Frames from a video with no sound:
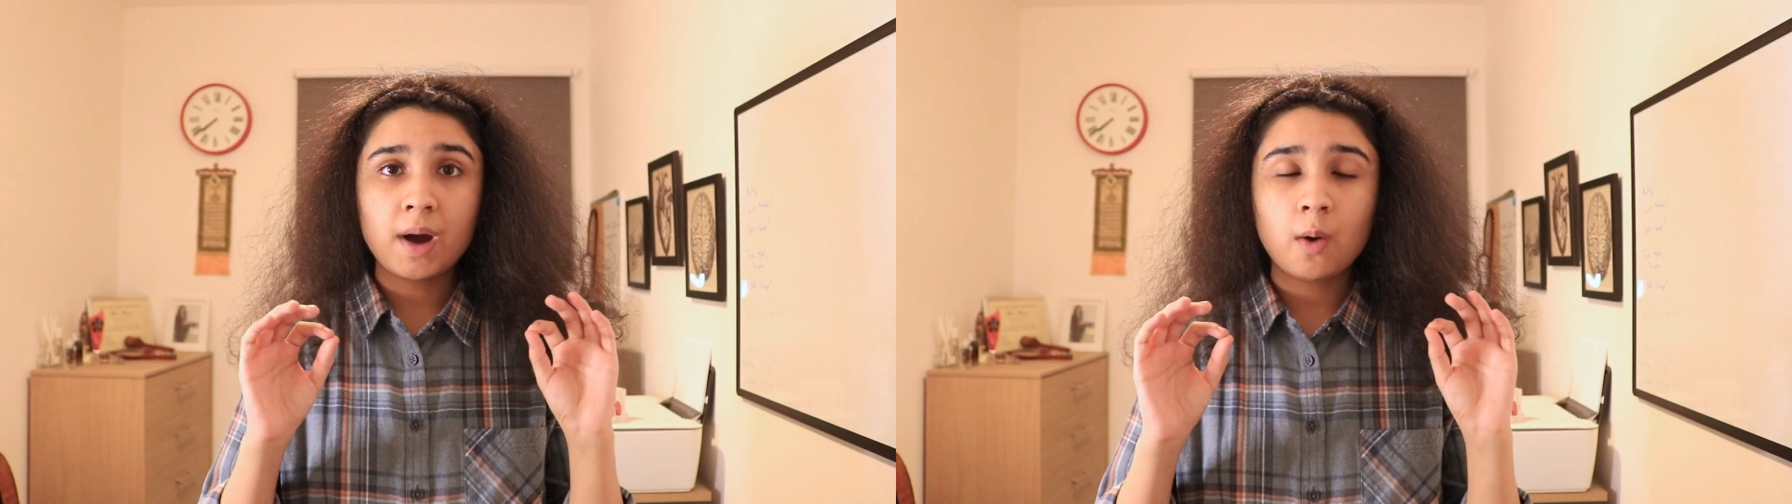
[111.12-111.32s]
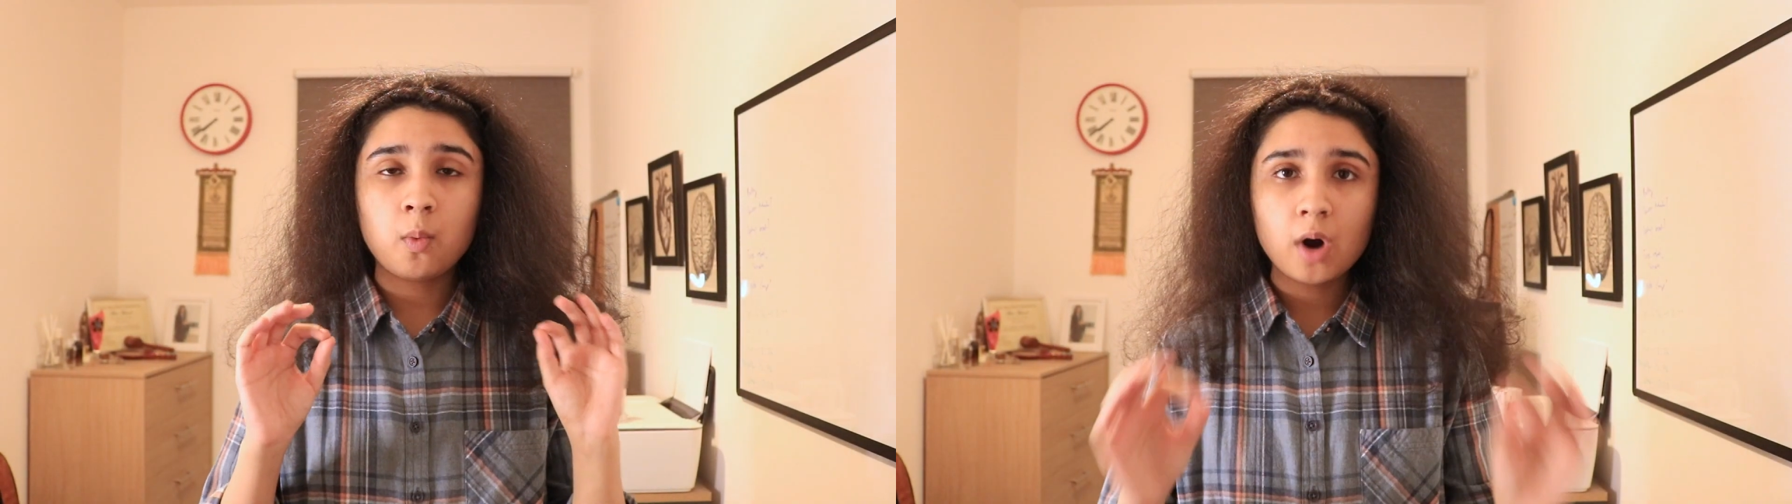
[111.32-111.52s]

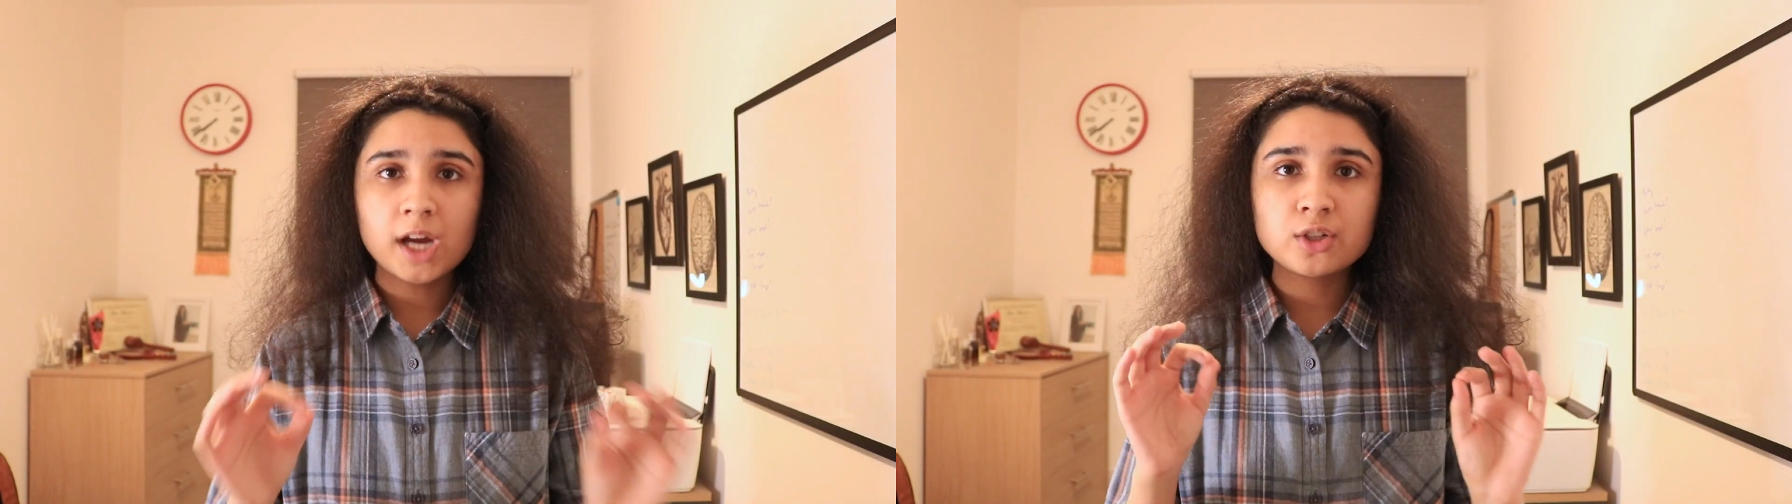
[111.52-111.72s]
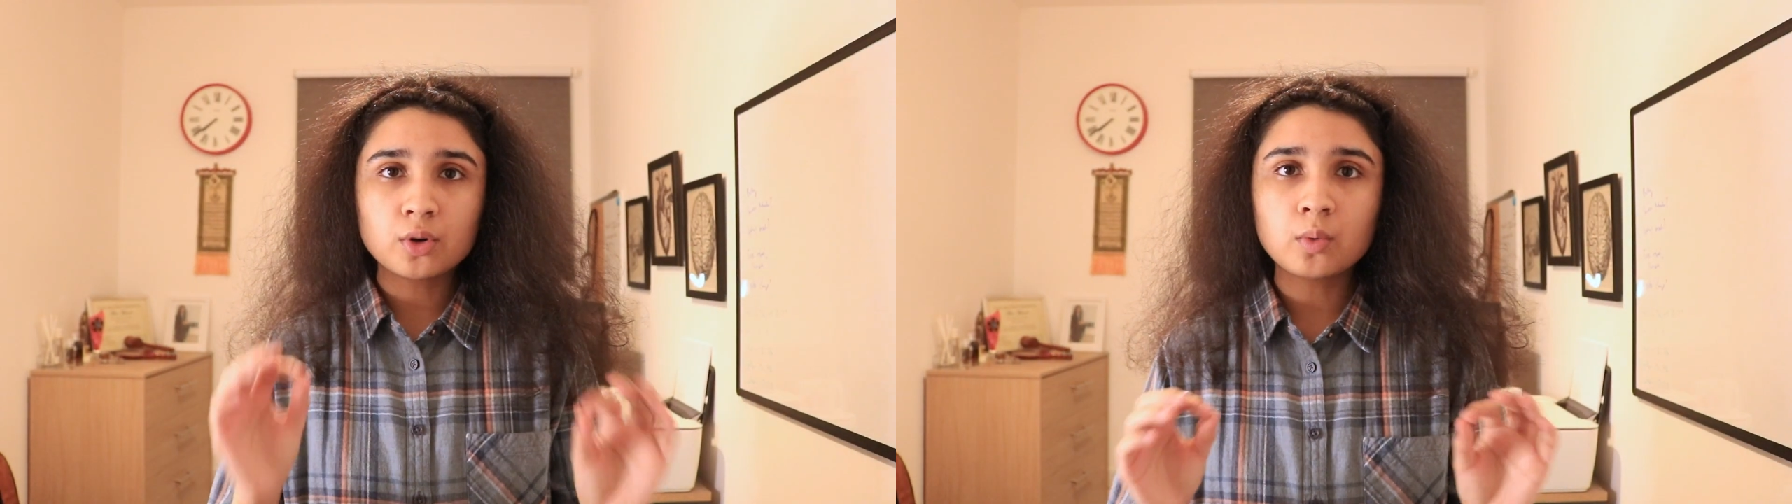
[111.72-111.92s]
what
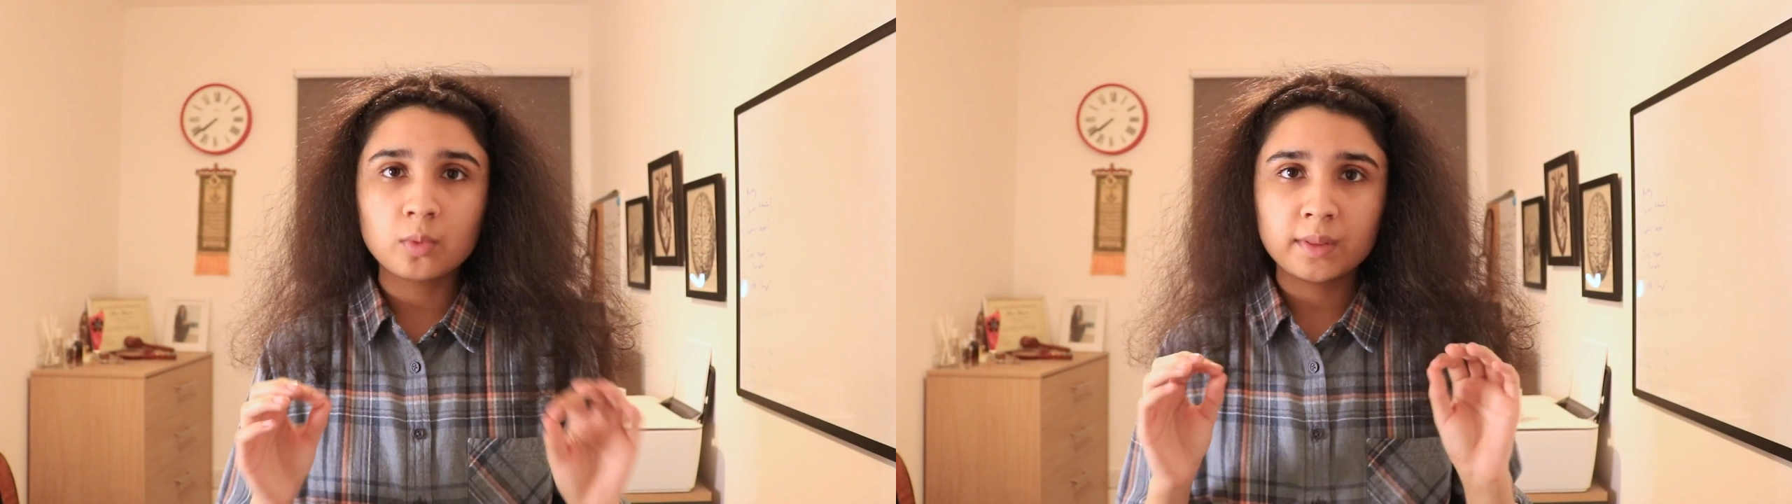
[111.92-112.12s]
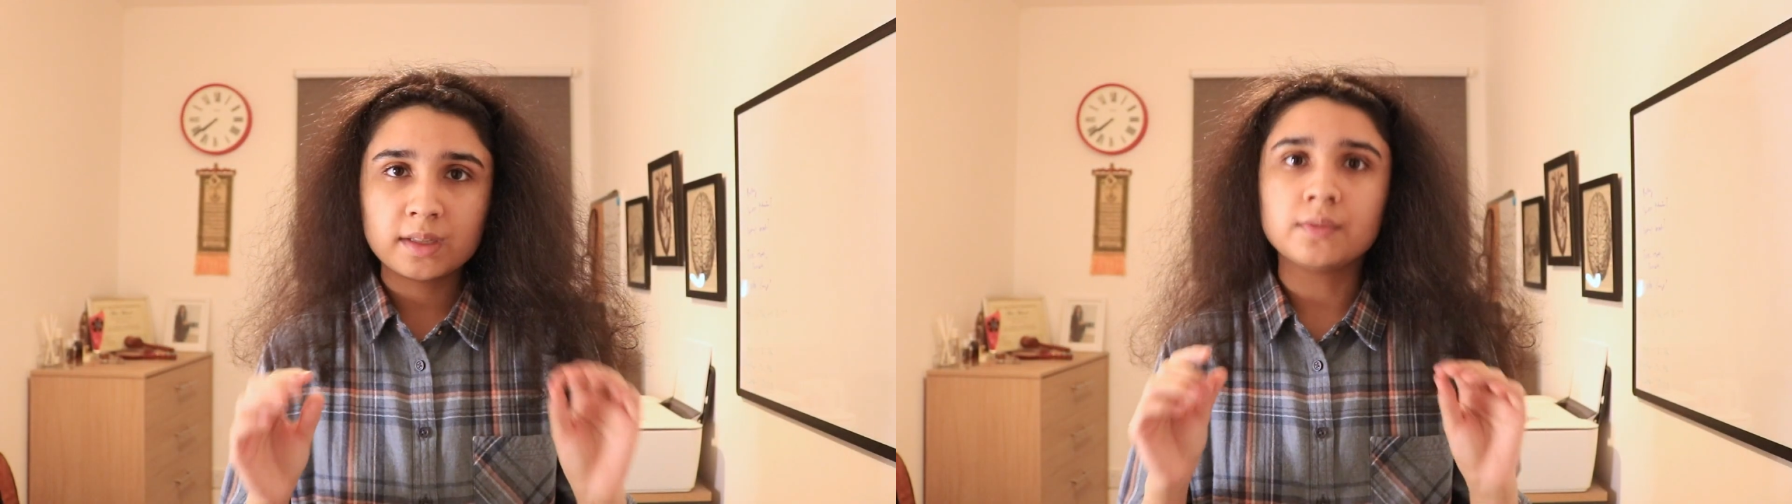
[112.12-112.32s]
I don't
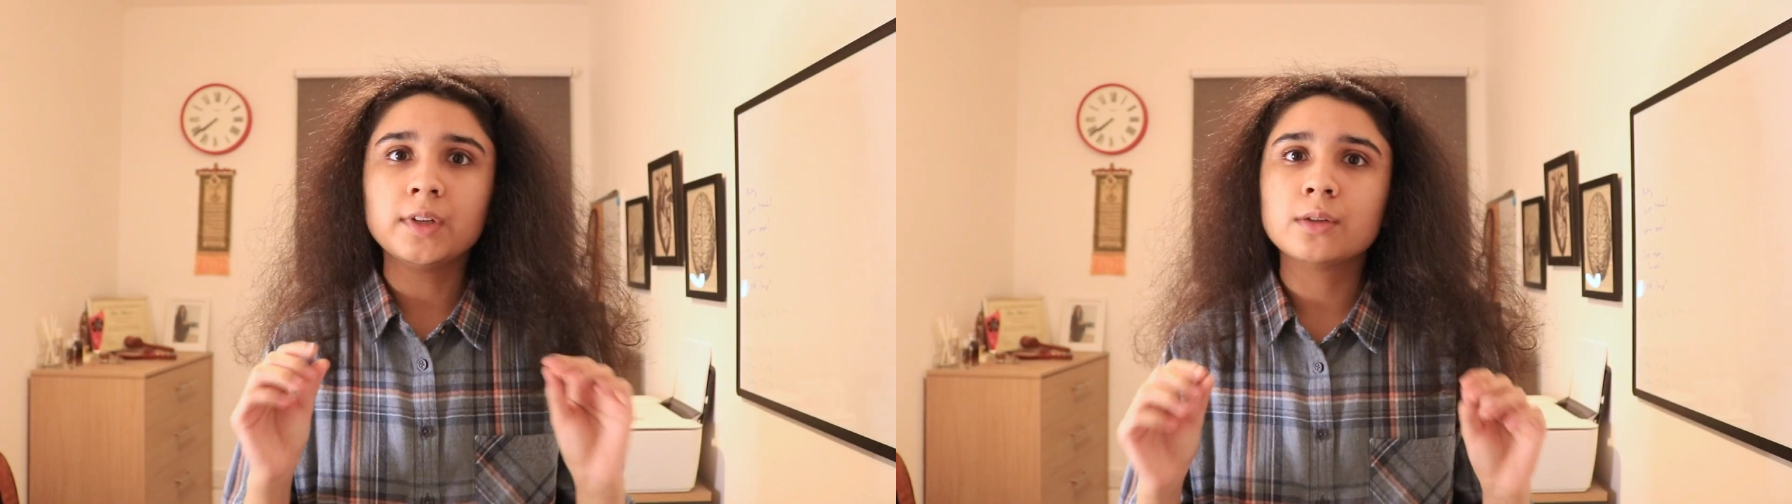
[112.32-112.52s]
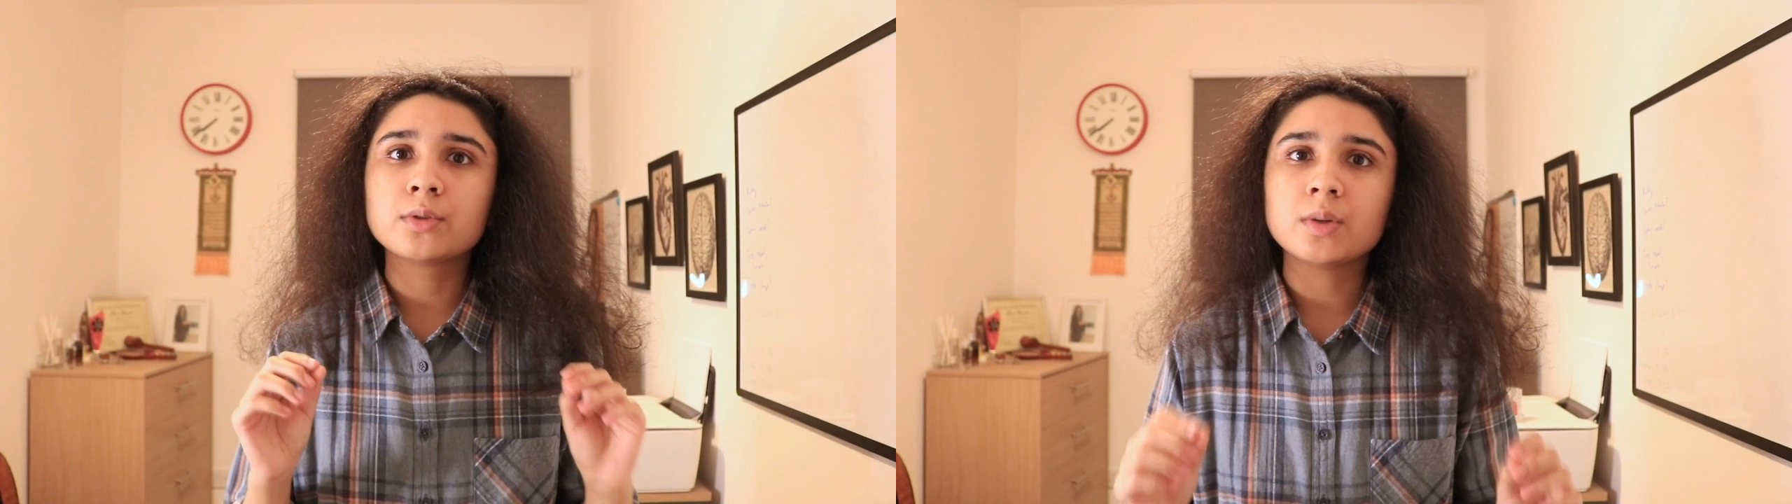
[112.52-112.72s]
want this
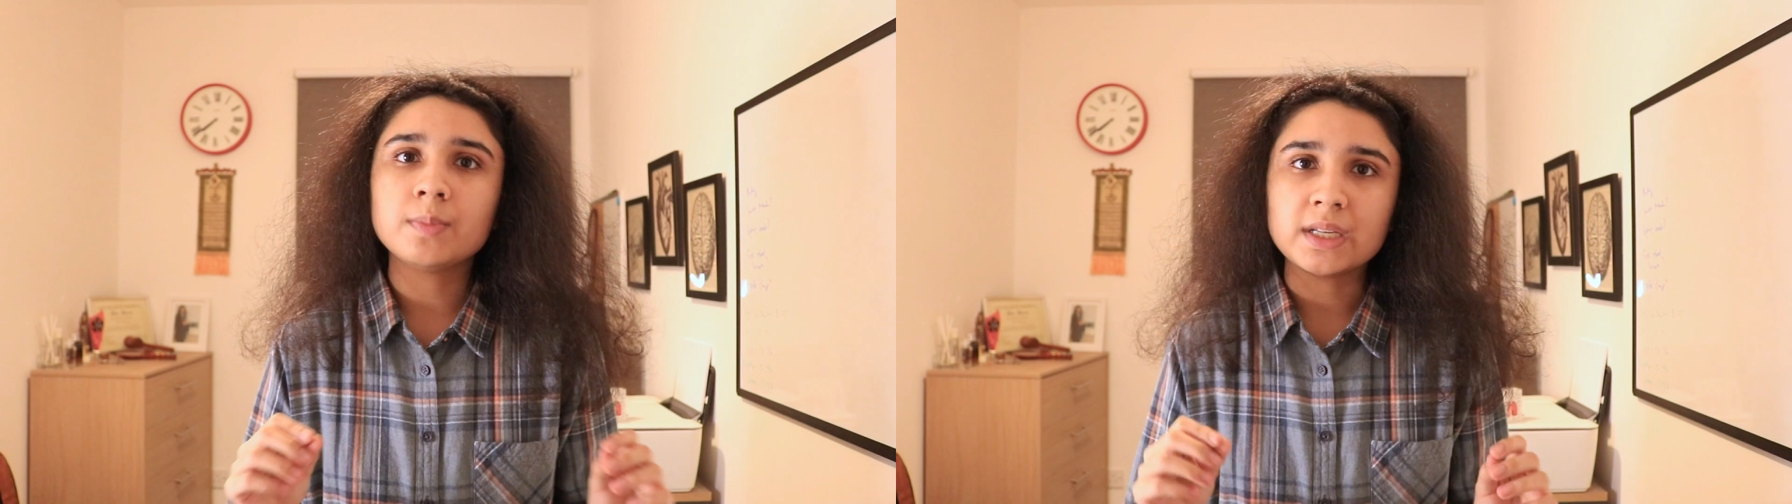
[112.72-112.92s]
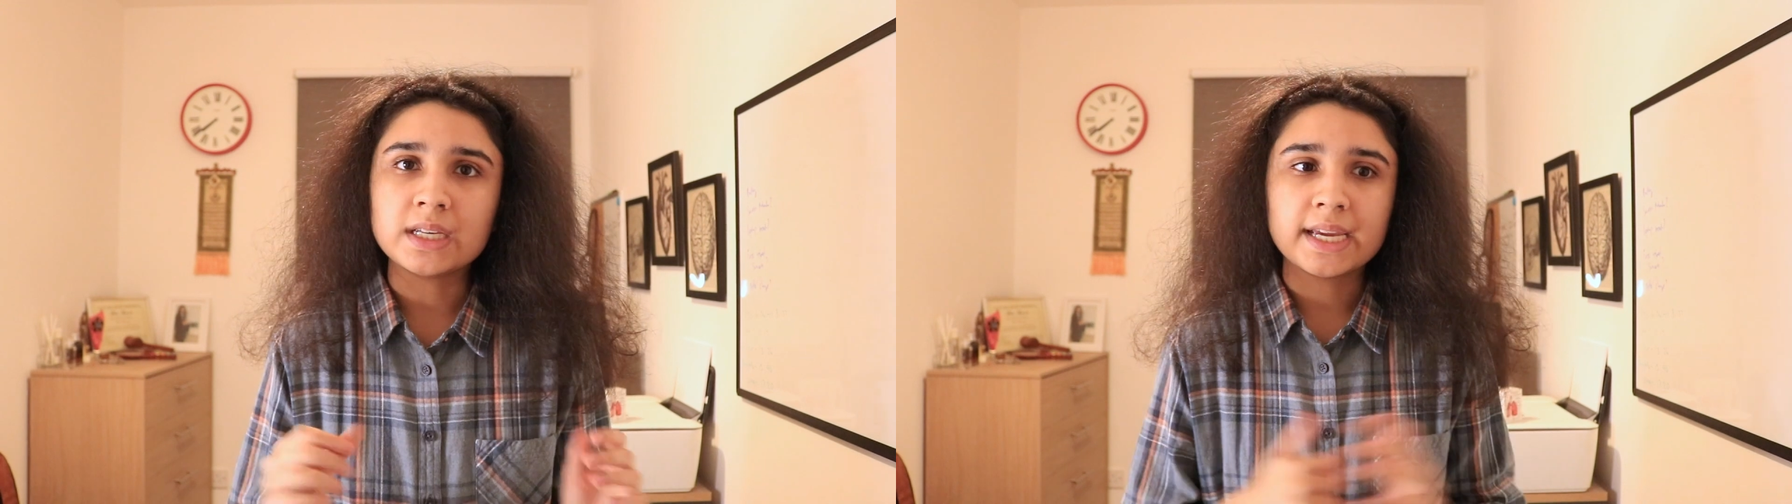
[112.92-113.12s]
video to
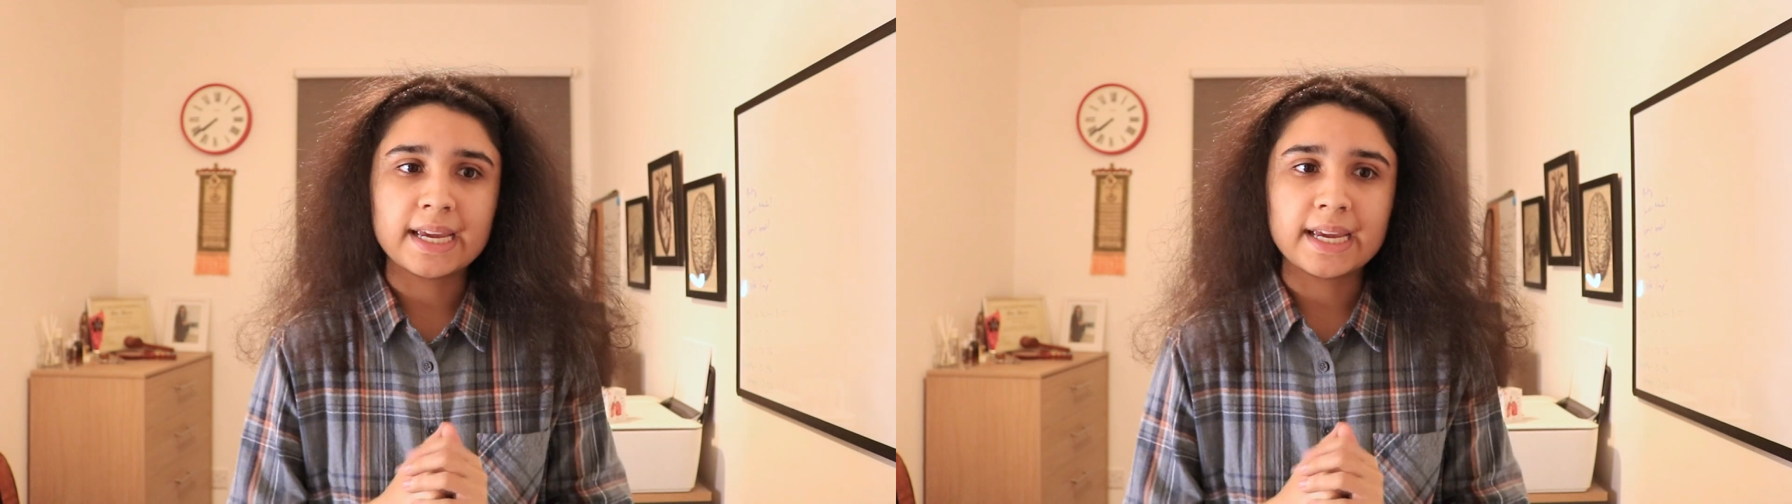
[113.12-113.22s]
be